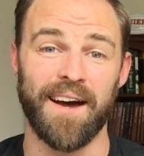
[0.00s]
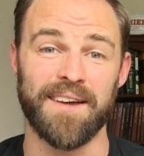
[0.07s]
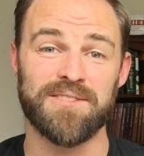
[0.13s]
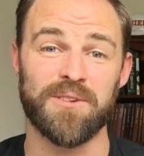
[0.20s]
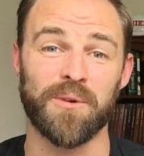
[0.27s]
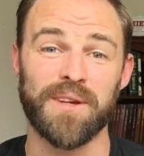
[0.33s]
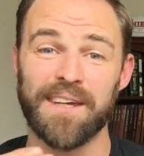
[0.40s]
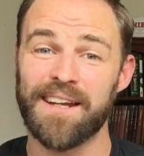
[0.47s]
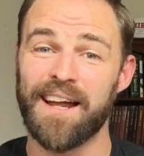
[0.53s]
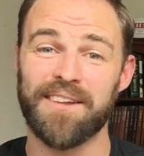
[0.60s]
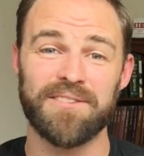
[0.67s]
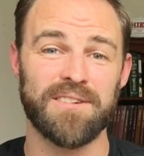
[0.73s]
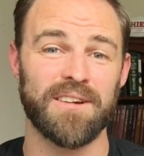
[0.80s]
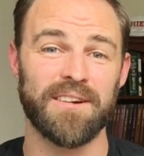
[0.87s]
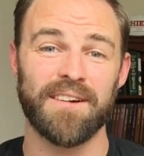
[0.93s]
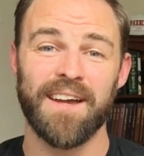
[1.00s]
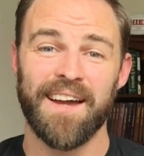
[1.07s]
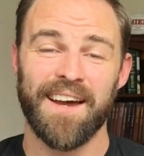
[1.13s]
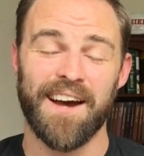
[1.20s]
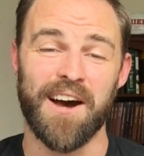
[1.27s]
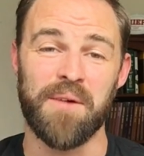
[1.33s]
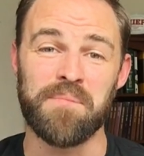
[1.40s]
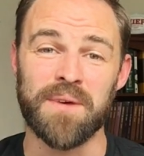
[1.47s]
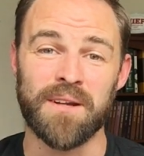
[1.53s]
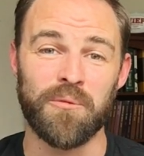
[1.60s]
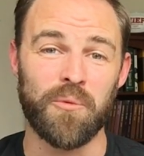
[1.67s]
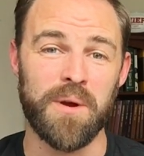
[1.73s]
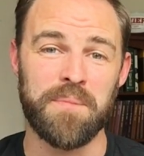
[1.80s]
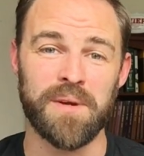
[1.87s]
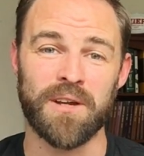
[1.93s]
So get out there, men
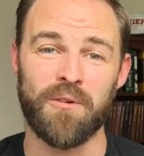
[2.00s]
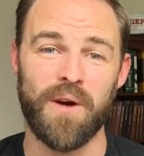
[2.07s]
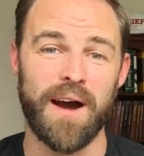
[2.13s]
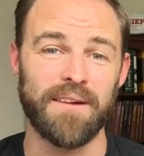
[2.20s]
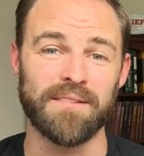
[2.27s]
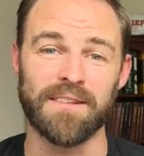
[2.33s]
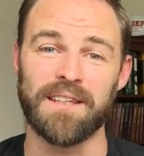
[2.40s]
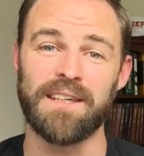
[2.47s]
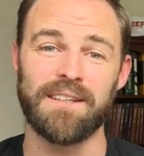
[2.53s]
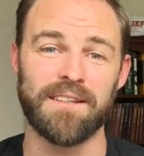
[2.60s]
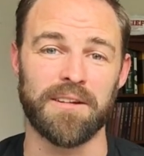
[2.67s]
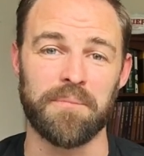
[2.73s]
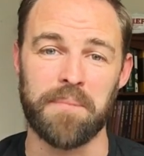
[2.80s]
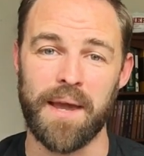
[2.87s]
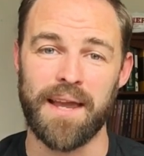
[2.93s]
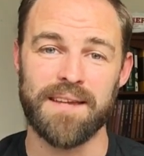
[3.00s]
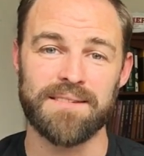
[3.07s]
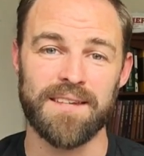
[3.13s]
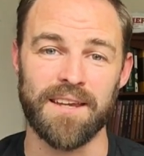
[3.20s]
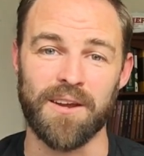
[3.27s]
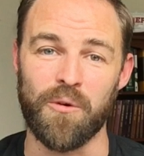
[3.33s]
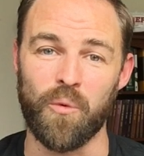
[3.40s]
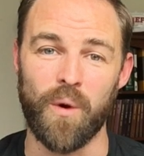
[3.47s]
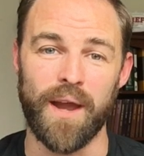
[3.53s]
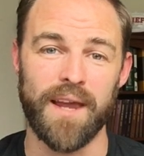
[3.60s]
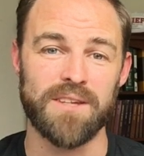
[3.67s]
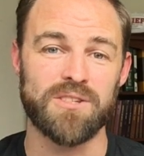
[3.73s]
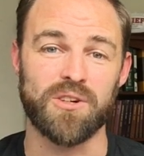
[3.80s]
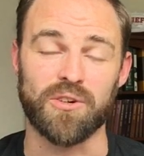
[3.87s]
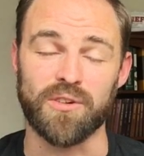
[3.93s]
and women, go out and lead in amazing
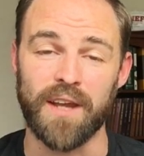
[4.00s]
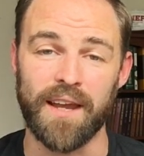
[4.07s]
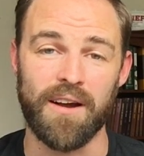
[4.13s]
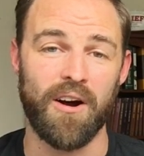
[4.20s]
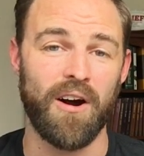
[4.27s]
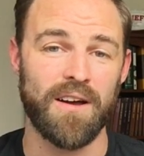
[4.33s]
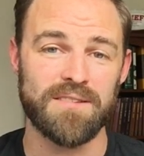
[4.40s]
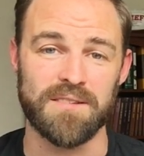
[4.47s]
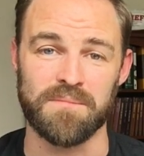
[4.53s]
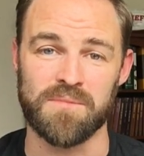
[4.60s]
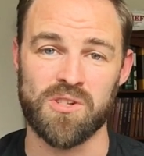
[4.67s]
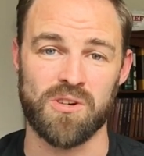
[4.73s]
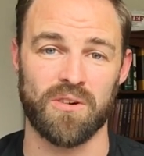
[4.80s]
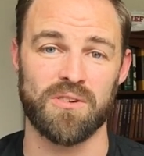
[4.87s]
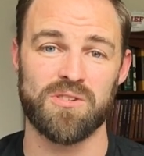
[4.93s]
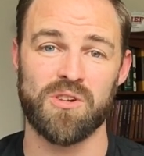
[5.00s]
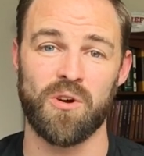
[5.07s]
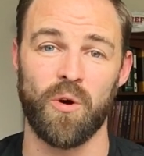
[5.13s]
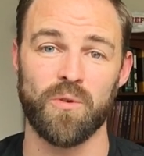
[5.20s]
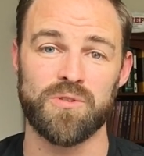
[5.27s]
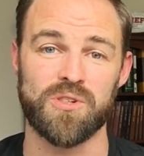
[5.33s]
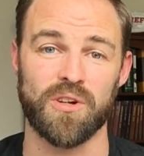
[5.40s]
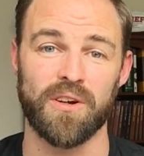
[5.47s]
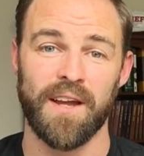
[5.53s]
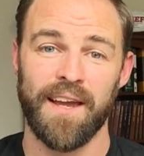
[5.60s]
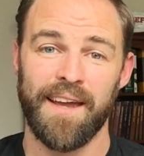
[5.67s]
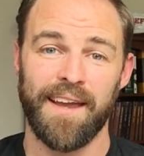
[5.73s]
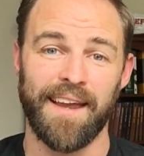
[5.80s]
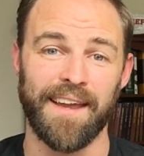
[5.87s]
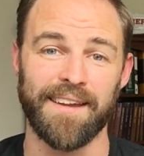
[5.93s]
ways, create awesome church culture,
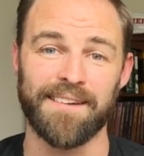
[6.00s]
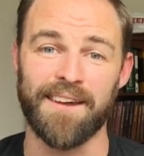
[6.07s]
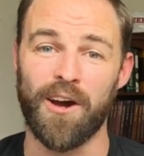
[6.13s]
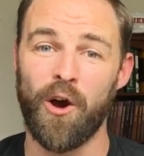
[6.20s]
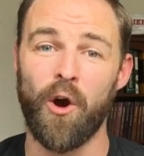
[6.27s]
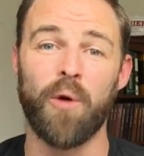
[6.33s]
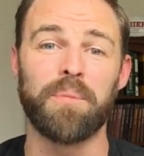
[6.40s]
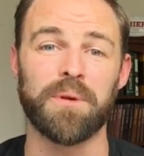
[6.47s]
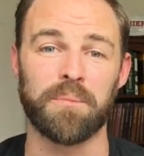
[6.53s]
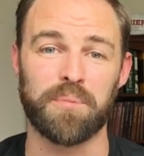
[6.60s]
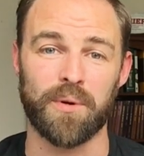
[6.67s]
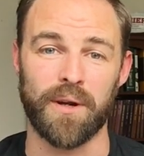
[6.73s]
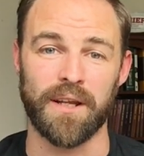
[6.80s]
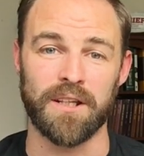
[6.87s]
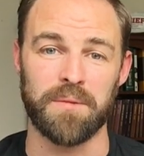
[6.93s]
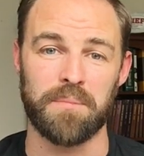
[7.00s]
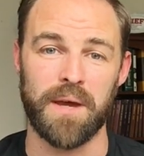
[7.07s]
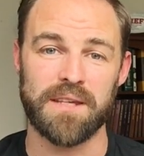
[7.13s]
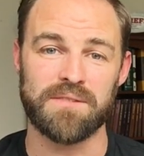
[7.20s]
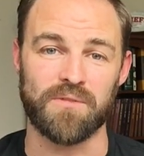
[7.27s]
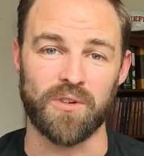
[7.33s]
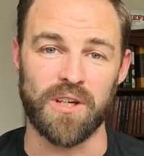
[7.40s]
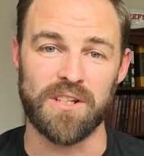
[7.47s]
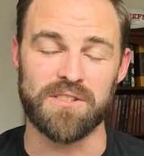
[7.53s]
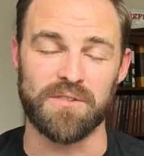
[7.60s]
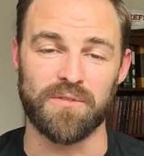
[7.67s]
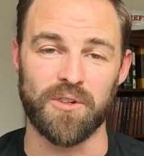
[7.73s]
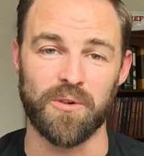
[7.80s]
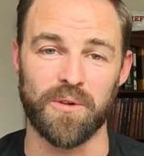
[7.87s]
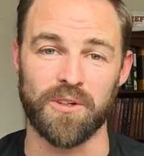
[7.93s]
and hoping and praying the best for each
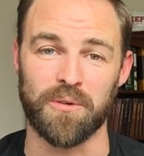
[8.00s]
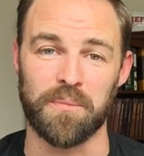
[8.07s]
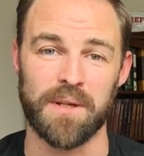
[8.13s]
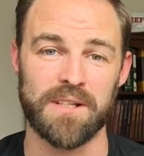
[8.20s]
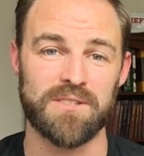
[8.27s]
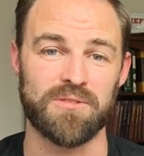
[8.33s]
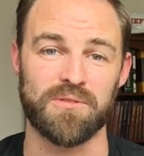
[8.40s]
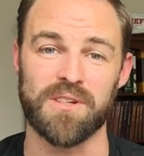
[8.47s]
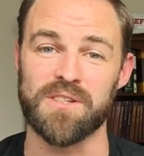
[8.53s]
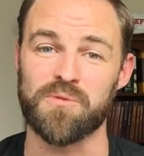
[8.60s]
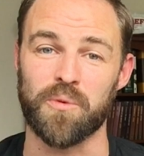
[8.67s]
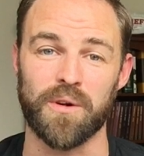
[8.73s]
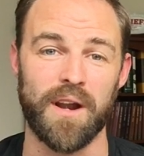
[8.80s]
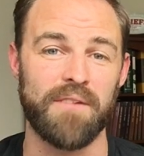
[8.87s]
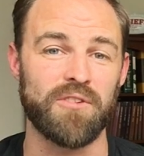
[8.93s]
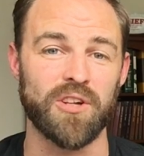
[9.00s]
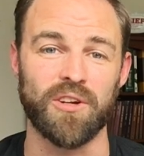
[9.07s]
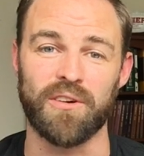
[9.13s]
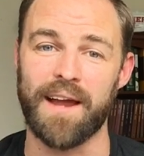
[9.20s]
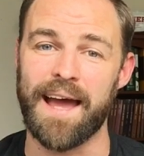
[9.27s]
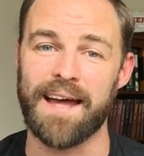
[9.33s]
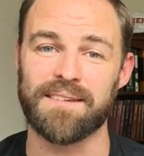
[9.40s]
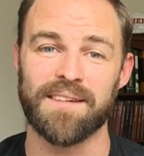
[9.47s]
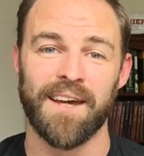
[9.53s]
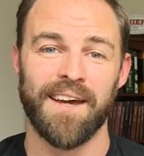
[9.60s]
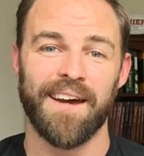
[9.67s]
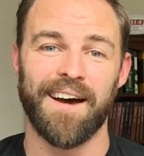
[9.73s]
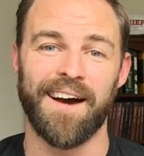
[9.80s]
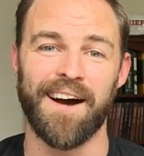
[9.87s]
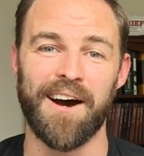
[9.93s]
of you in your ministries, wherever you're at.
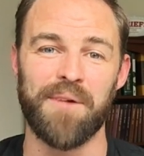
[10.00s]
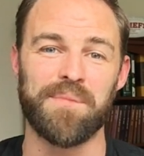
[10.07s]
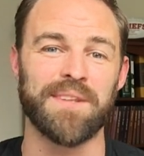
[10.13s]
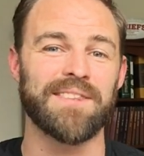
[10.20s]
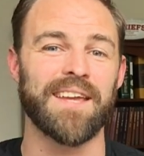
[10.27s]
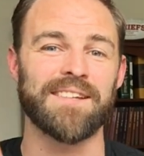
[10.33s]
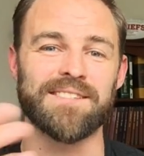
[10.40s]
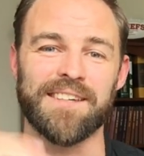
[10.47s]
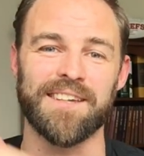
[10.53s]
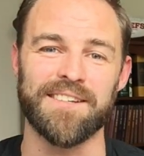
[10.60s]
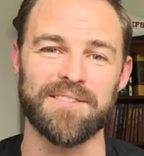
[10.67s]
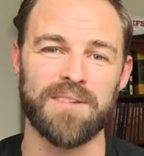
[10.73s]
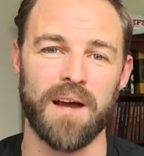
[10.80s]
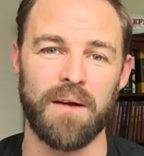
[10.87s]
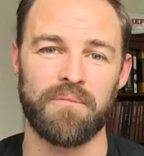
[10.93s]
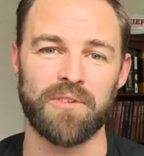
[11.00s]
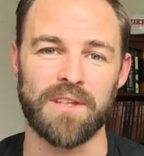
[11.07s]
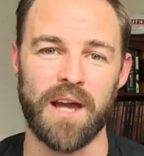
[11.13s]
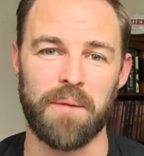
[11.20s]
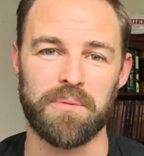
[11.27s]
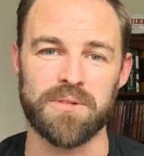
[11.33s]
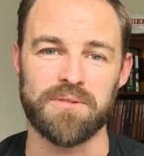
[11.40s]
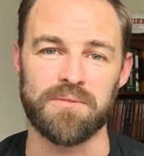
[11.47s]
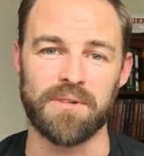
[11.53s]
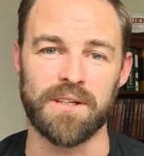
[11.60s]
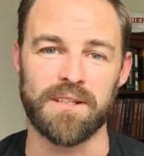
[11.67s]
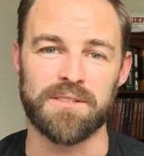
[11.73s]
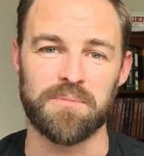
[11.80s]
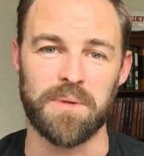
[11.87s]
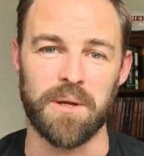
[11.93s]
And thanks again, Tom, for the
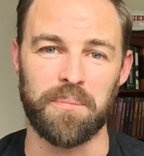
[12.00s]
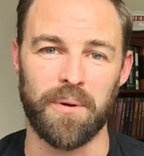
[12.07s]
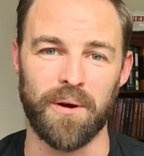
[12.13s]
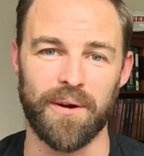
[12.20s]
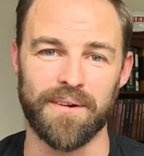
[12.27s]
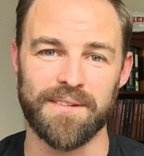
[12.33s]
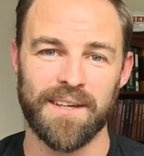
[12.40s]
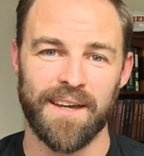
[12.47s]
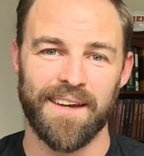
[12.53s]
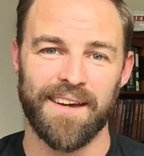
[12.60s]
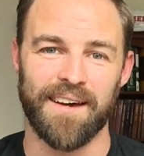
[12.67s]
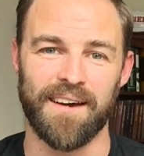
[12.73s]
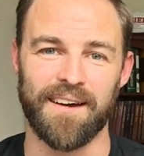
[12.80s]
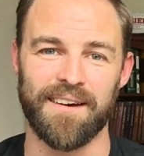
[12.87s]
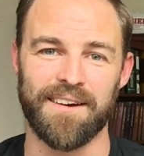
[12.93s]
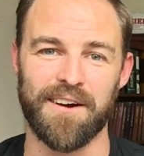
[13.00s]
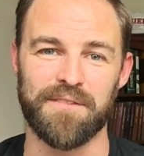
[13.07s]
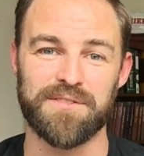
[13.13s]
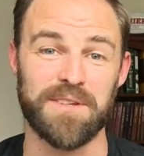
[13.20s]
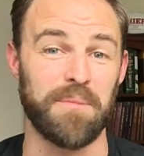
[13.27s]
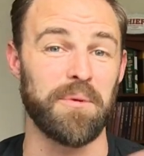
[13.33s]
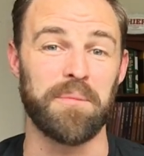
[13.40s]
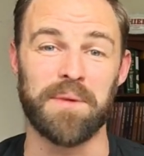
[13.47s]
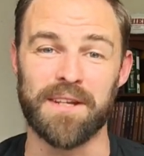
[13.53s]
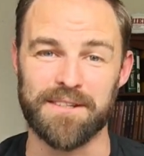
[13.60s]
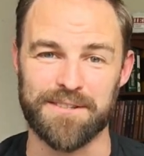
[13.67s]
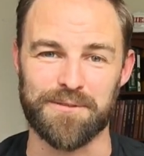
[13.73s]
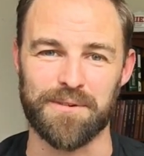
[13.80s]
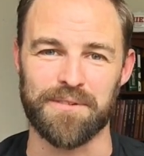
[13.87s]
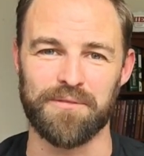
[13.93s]
opportunity to be a part of Summer
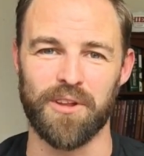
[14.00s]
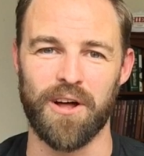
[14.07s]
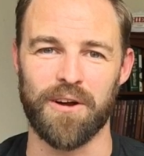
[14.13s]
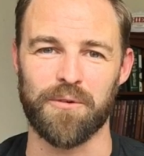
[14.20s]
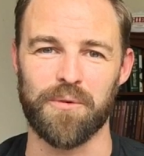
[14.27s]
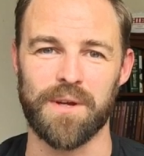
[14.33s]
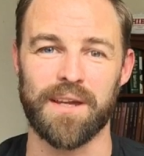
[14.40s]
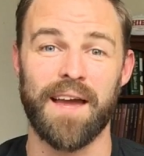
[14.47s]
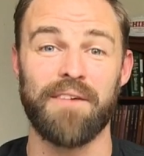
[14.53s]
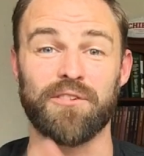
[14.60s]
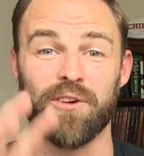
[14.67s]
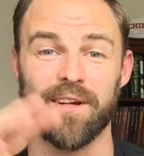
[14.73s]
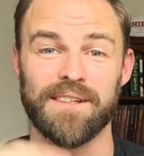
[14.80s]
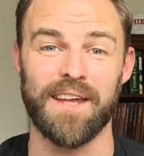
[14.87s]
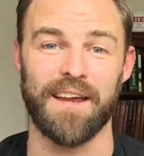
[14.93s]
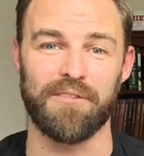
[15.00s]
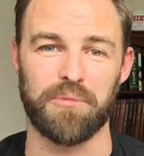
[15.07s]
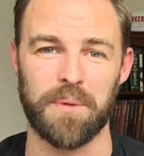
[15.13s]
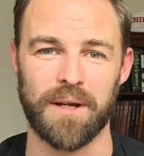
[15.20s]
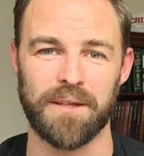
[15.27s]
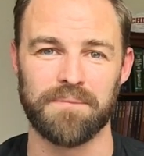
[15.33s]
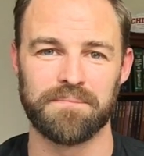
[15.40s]
Ministry Vlog Week. Have a great day, everybody.